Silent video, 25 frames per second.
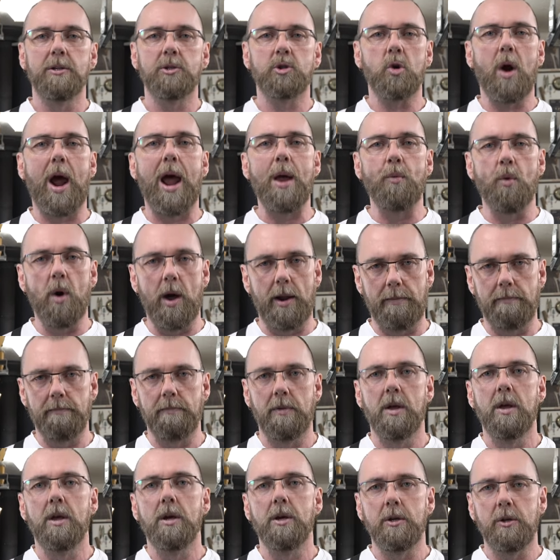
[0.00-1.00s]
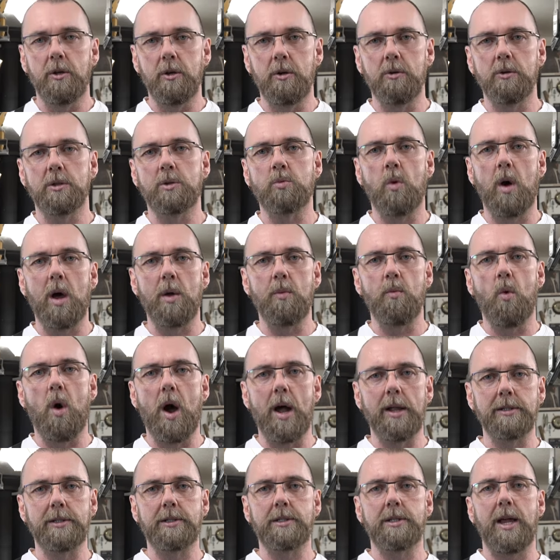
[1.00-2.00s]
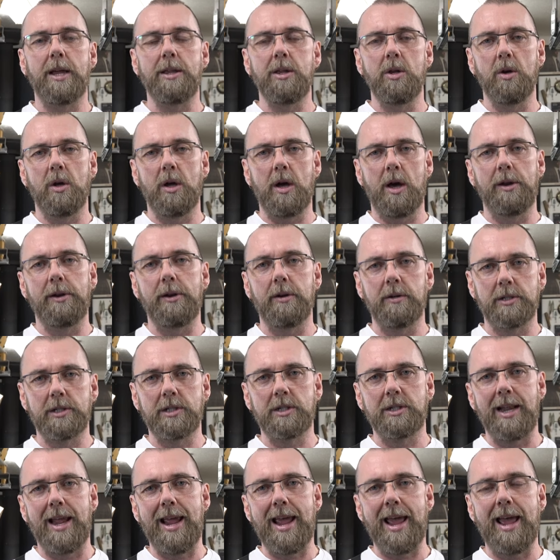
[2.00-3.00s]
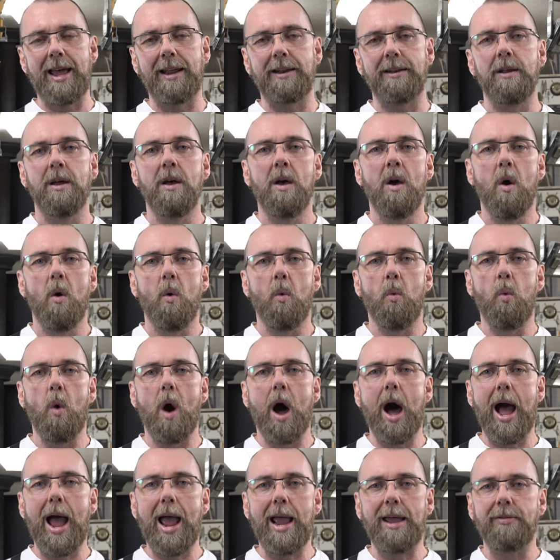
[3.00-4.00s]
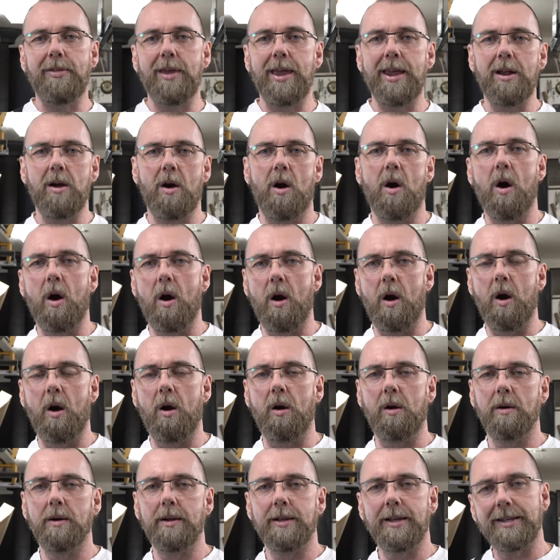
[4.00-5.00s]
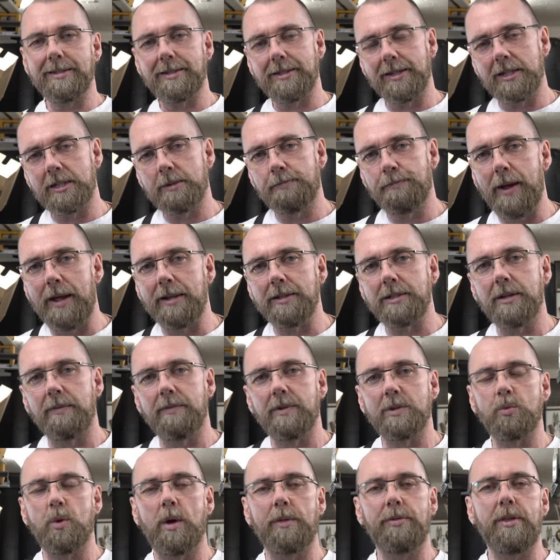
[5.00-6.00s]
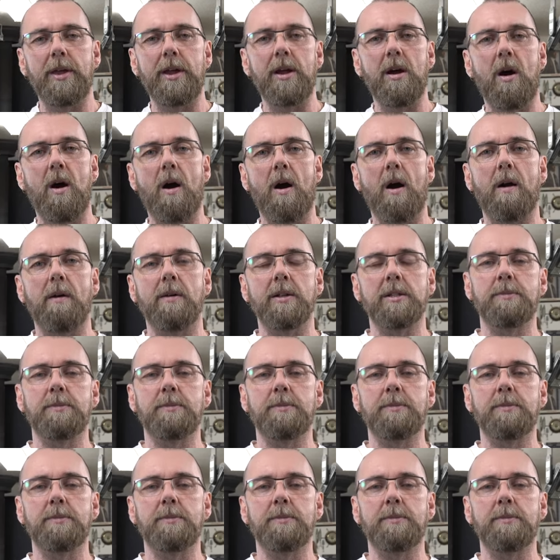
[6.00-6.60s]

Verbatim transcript: Try one. Use one once and you'll understand why they are as expensive as what they are.